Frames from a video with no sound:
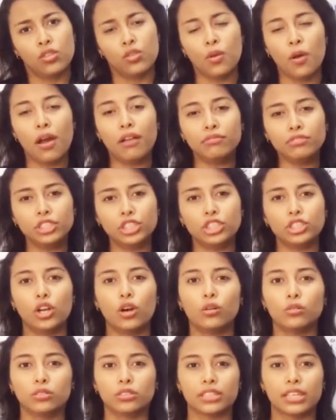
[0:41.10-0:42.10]
Noam
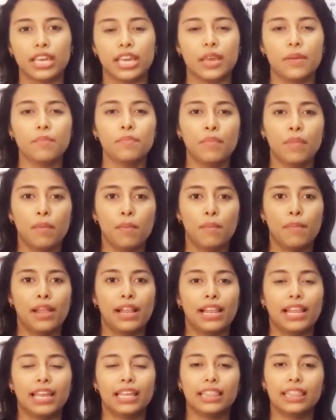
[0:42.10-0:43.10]
Chomsky
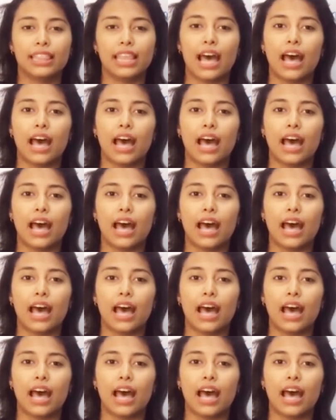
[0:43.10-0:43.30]
believed